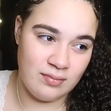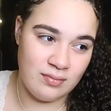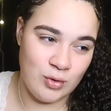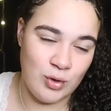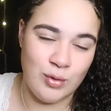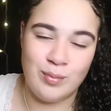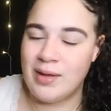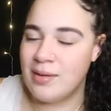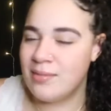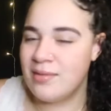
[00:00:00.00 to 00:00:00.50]

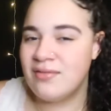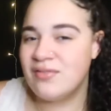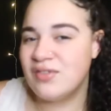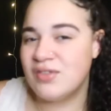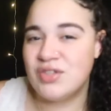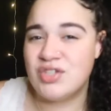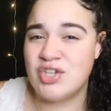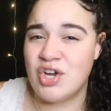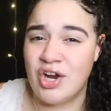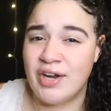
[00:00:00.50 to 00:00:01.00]
Or maybe
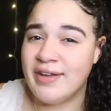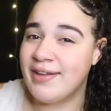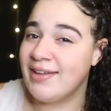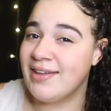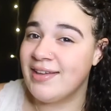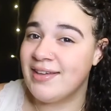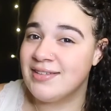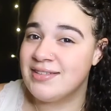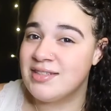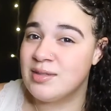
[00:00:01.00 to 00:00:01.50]
even
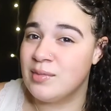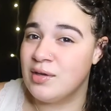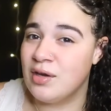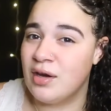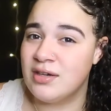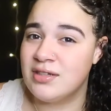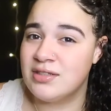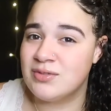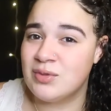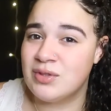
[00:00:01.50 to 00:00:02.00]
Turkey, to be
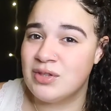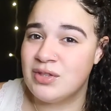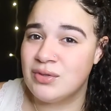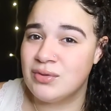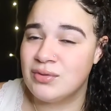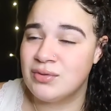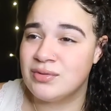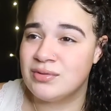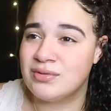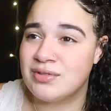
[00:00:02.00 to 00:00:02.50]
honest with
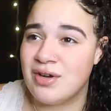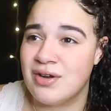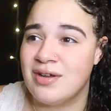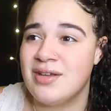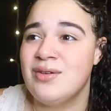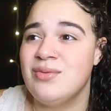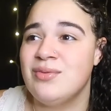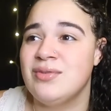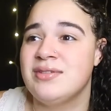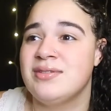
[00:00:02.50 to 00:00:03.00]
you.
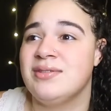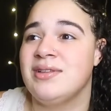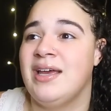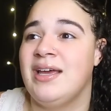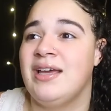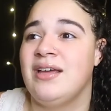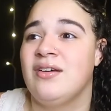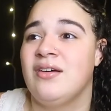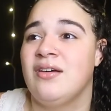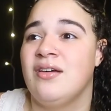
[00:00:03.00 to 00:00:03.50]
Turkey was
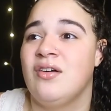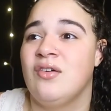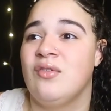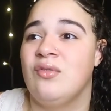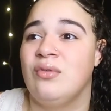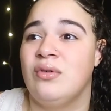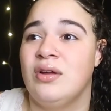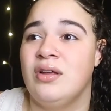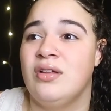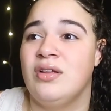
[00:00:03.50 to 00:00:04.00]
like a
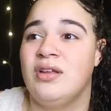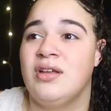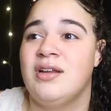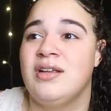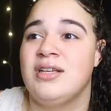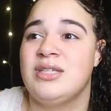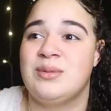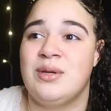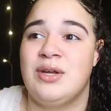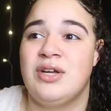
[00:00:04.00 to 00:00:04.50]
real good
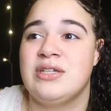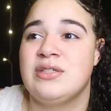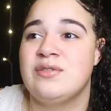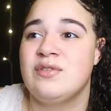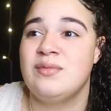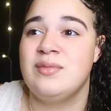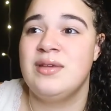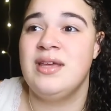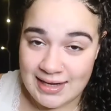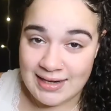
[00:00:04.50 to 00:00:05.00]
experience
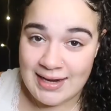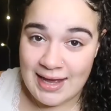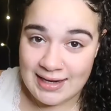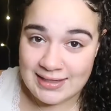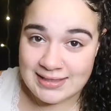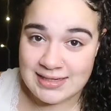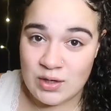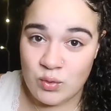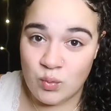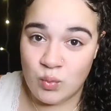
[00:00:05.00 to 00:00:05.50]
for me. 10 out
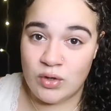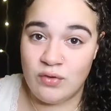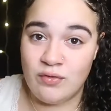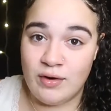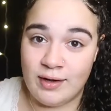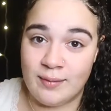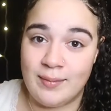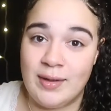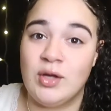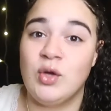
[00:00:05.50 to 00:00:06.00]
of 10 would
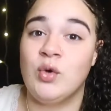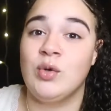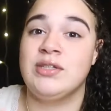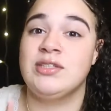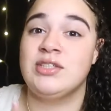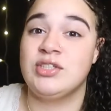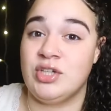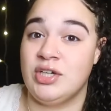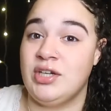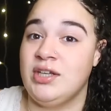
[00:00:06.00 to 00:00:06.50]
recommend going
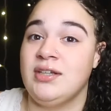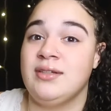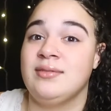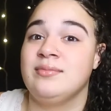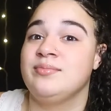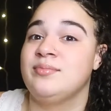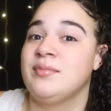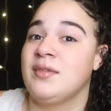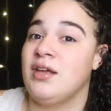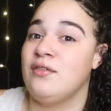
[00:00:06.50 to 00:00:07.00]
to Turkey.
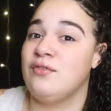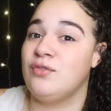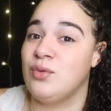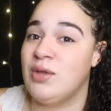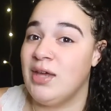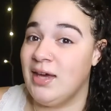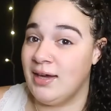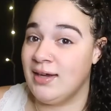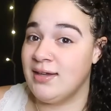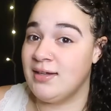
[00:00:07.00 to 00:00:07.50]
If you
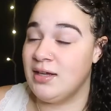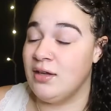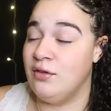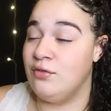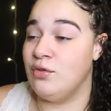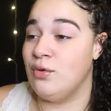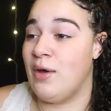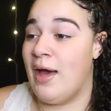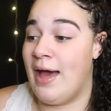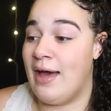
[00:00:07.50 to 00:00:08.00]
can, if
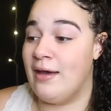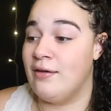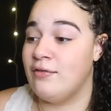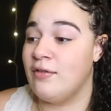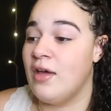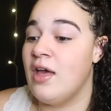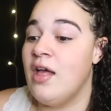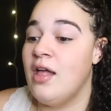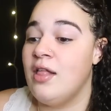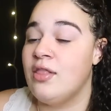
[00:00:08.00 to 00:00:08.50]
you have
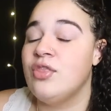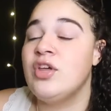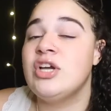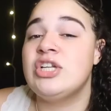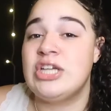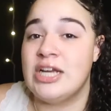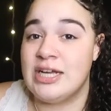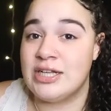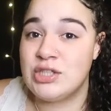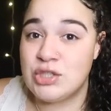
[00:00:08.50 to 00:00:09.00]
the
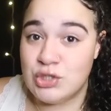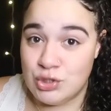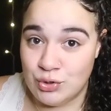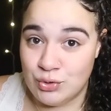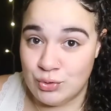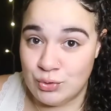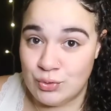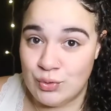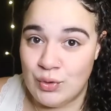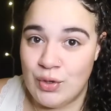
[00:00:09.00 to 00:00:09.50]
chance
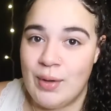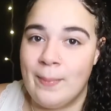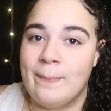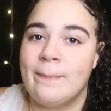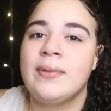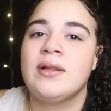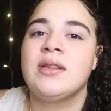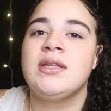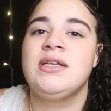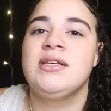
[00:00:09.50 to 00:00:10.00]
to,
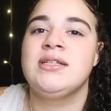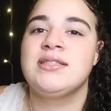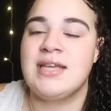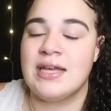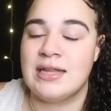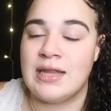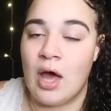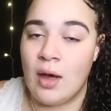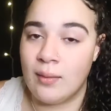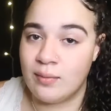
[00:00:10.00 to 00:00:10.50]
please
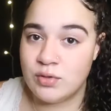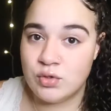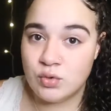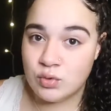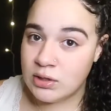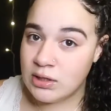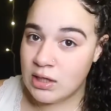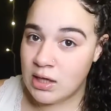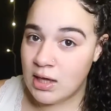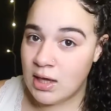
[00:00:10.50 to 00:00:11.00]
take the
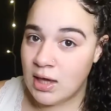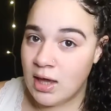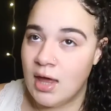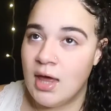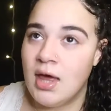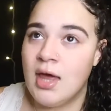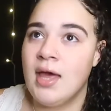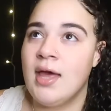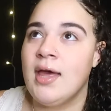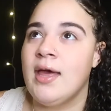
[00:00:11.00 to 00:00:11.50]
opportunity,
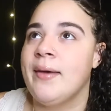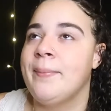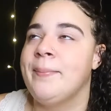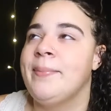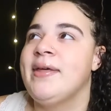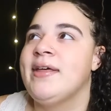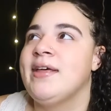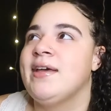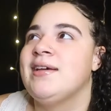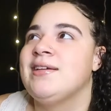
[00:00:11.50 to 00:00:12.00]

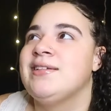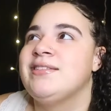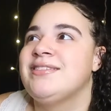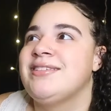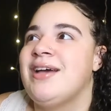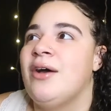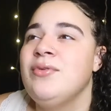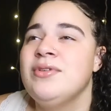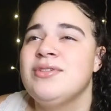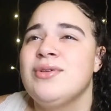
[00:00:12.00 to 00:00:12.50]
because
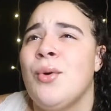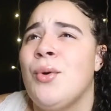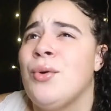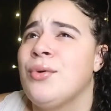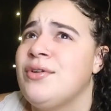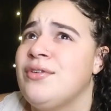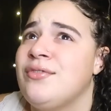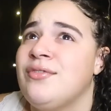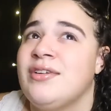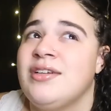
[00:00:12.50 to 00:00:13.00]
that was a
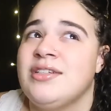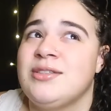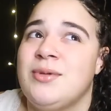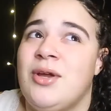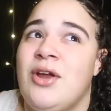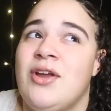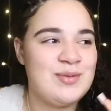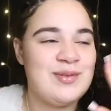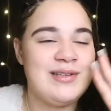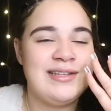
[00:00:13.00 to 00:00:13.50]
whole different
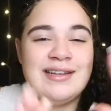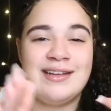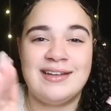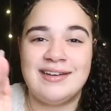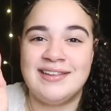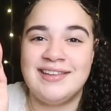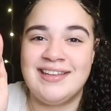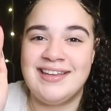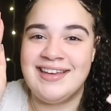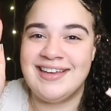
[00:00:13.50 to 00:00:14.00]
experience between
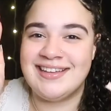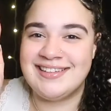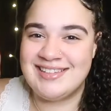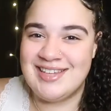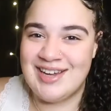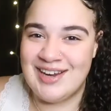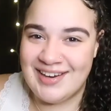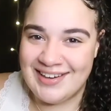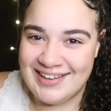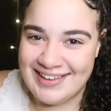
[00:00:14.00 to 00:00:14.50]
Italy and
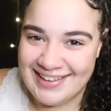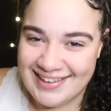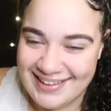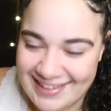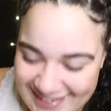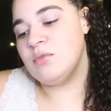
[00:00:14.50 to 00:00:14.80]
Turkey.